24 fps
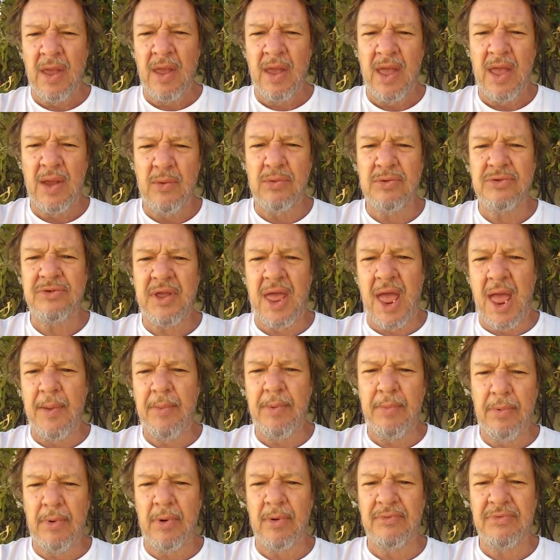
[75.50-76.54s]
It was
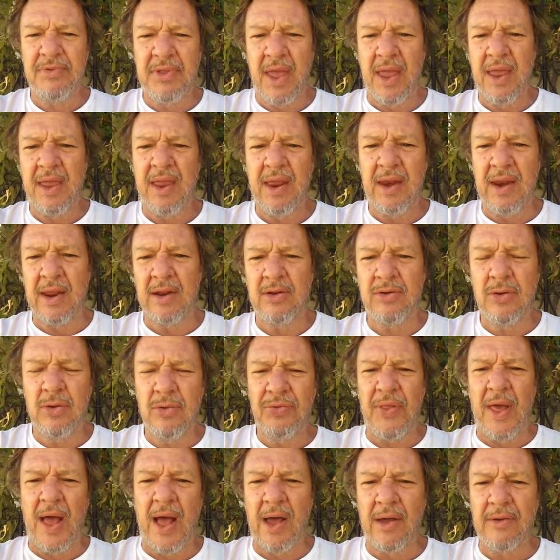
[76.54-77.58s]
capable of taking a
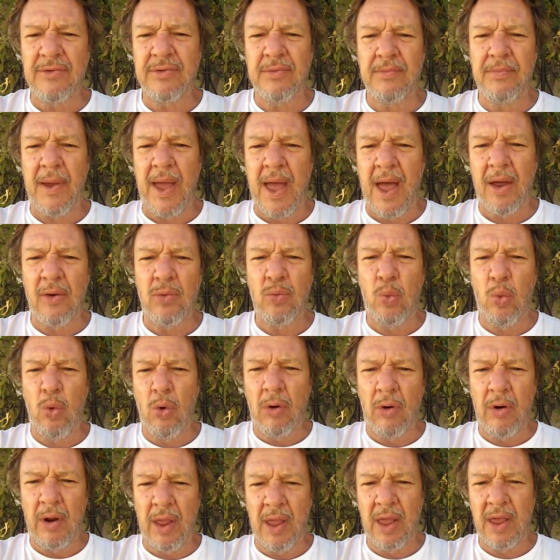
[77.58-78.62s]
2,000-pound
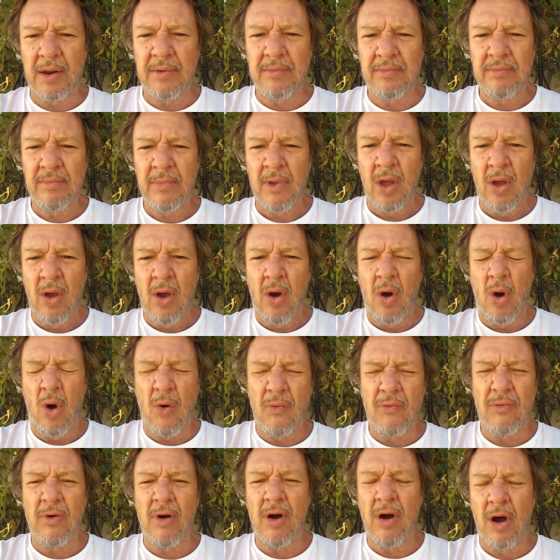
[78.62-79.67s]
warhead
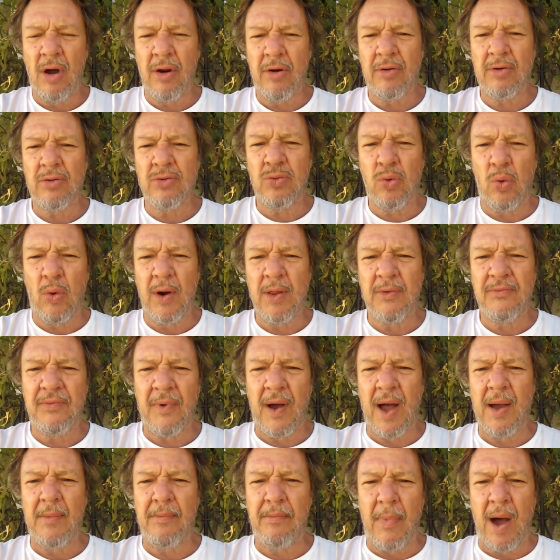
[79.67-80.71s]
over
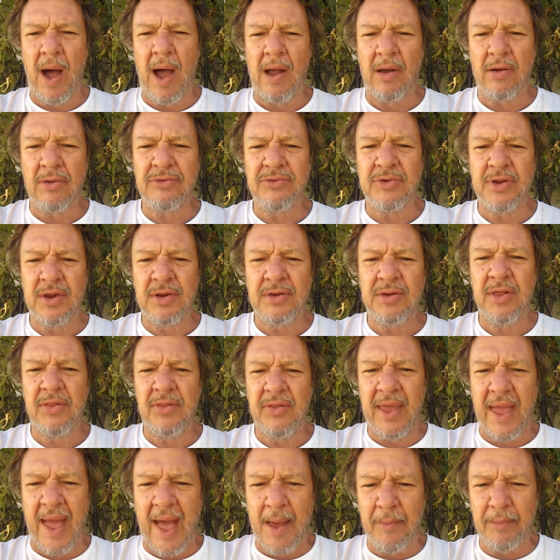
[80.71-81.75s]
125 miles into
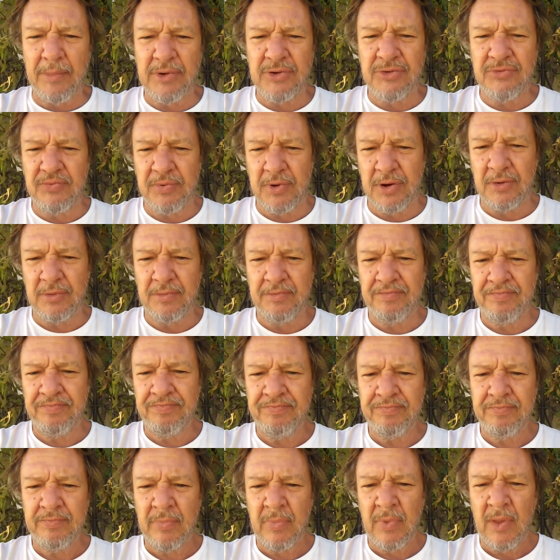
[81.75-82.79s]
the atmosphere.
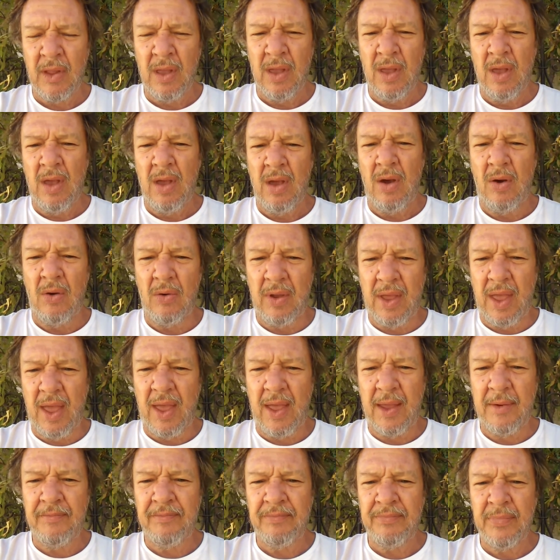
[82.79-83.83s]

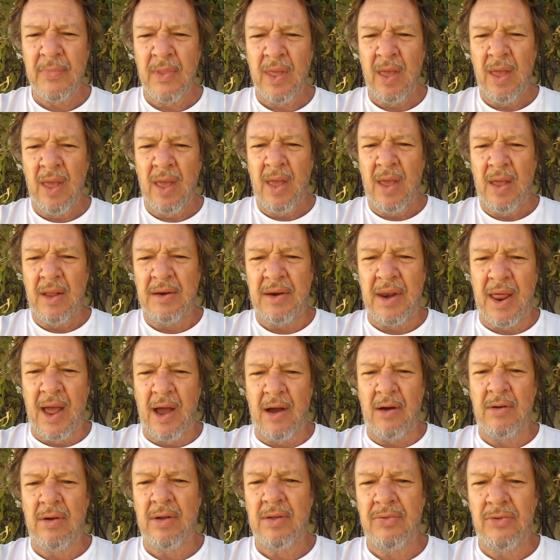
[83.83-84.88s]
Okay?
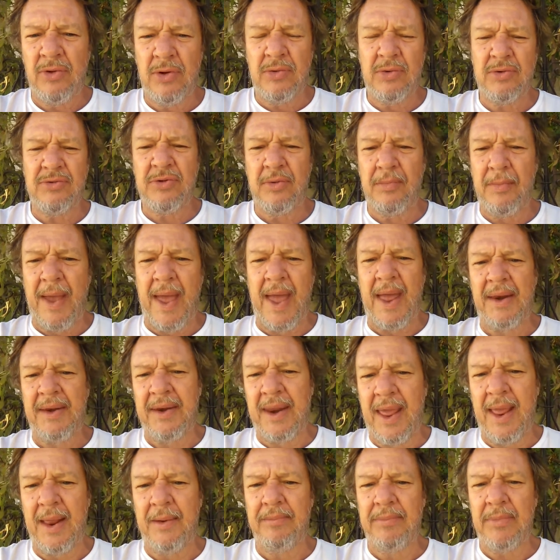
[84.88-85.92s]
Now, there was a man
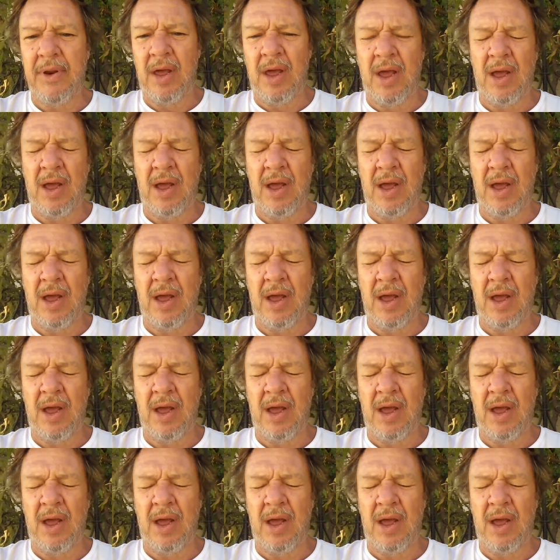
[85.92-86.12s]
named